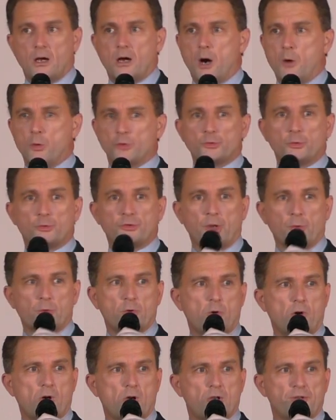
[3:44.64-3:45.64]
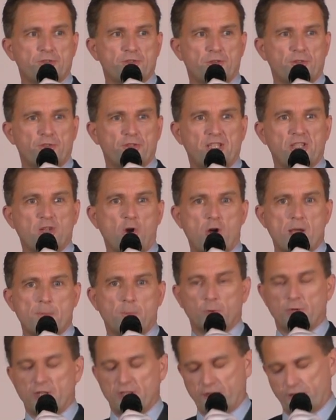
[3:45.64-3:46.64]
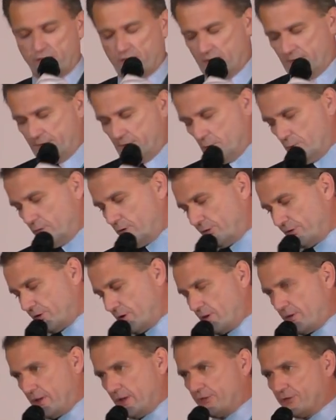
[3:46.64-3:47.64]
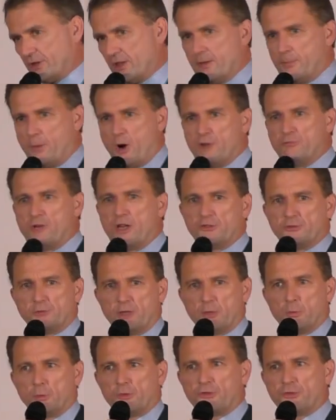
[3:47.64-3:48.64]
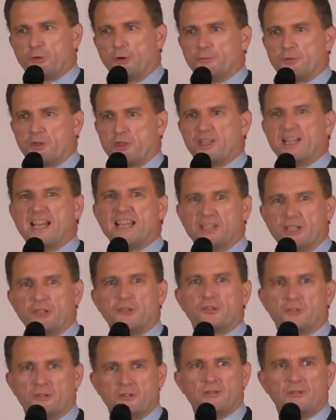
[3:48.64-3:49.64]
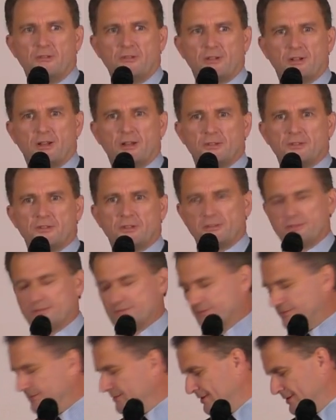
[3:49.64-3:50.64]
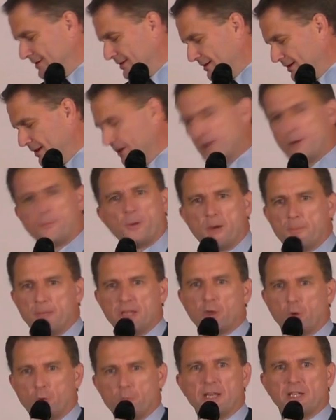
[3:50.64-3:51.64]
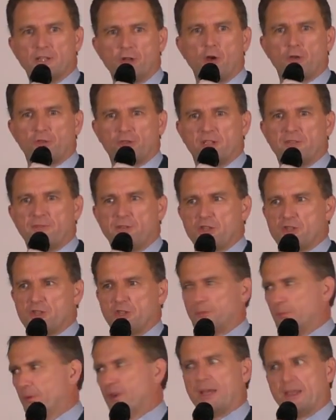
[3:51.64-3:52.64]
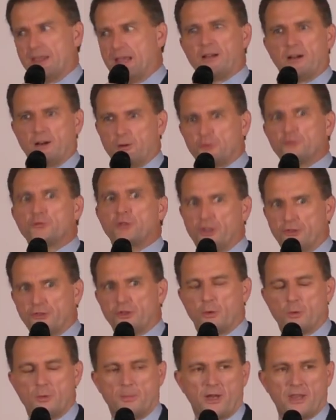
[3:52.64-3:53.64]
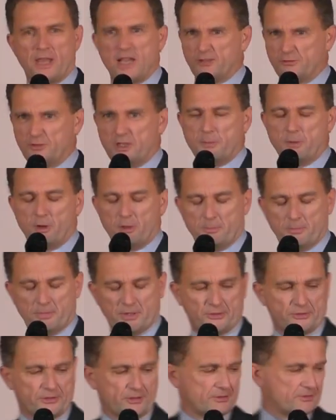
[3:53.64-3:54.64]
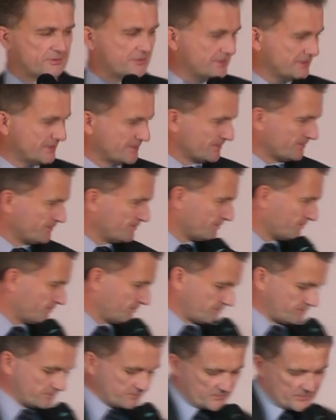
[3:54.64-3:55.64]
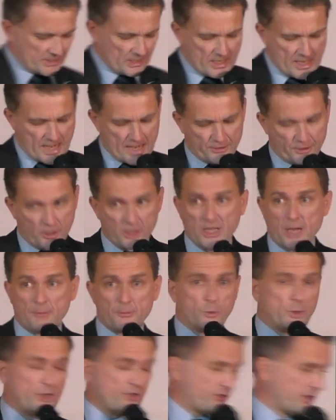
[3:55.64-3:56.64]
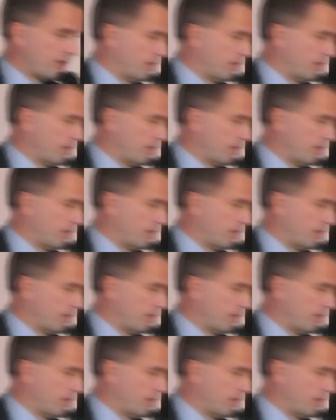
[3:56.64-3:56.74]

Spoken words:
I was also quite seriously libelled in this interview because they said that my rhetoric was softer than Eddie's, you know, so I don't mind me calling me a Nazi and a fascist, but that I was really insulted by that, it really bothered me, so. And a couple of weeks